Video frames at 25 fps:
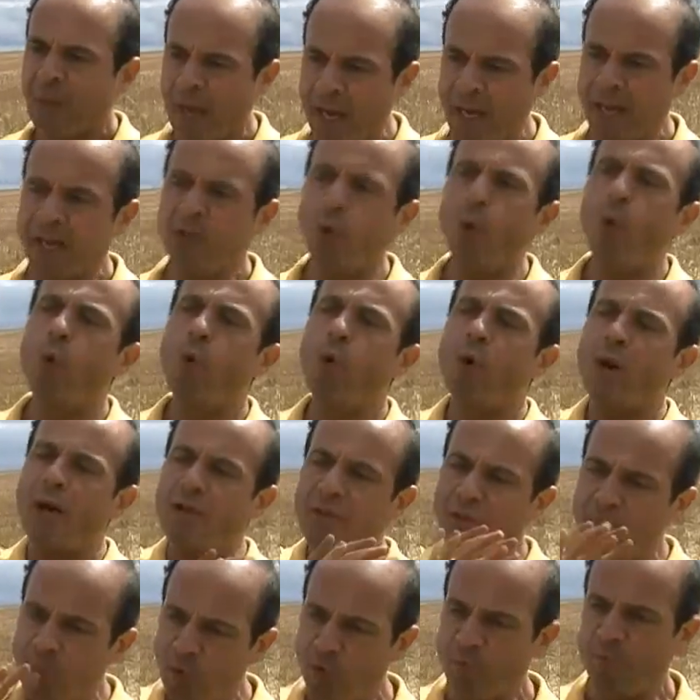and all
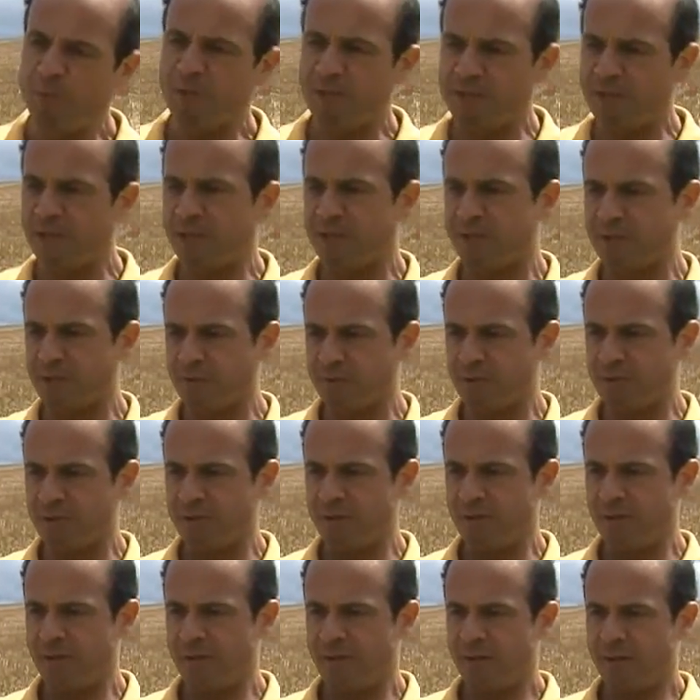other movement
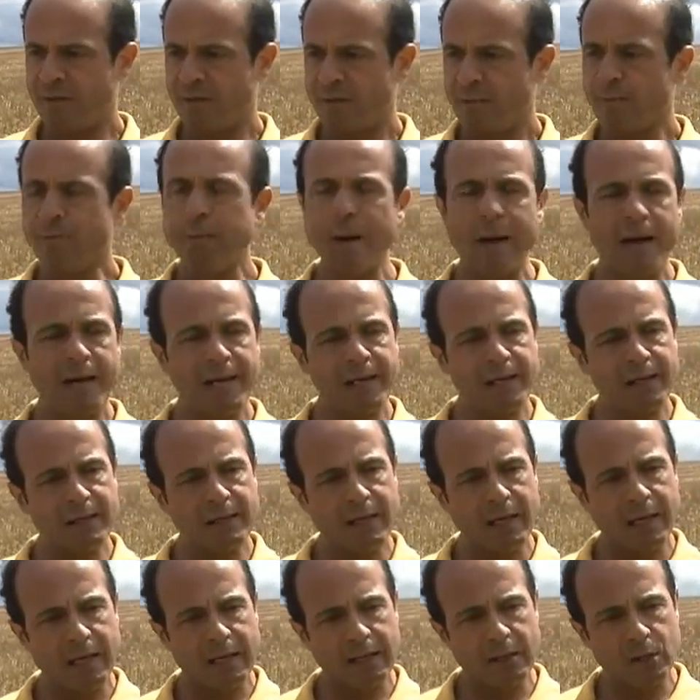systems by
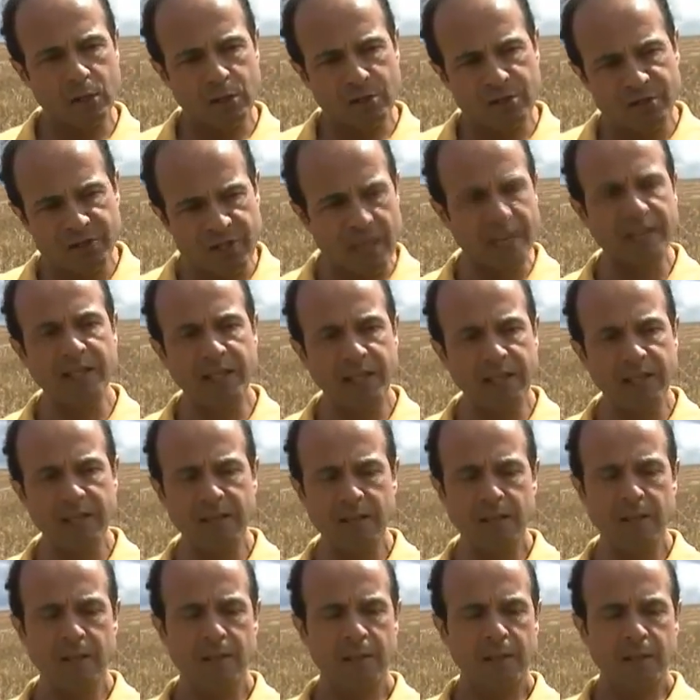
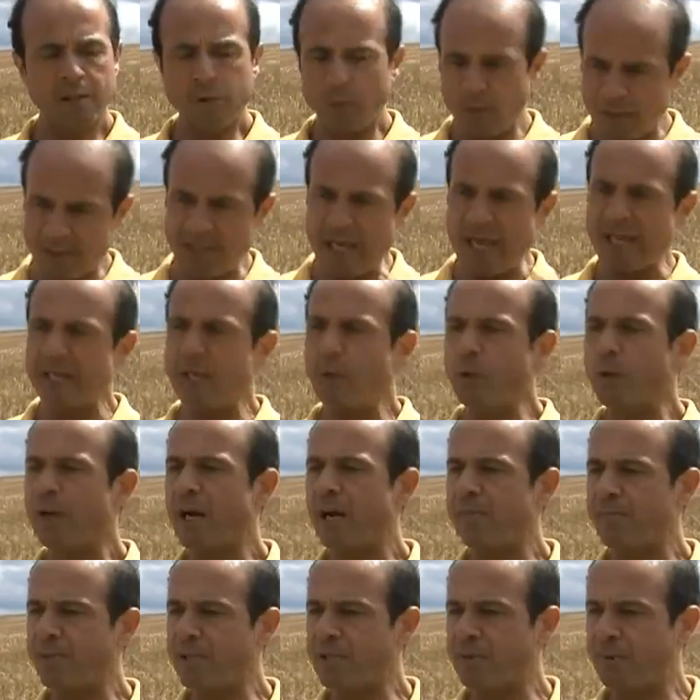studying exactly what
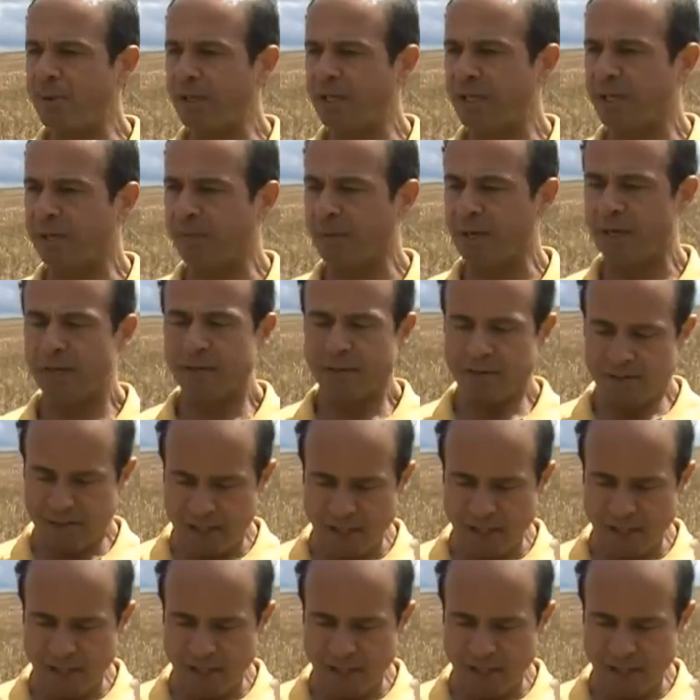I have been speaking about.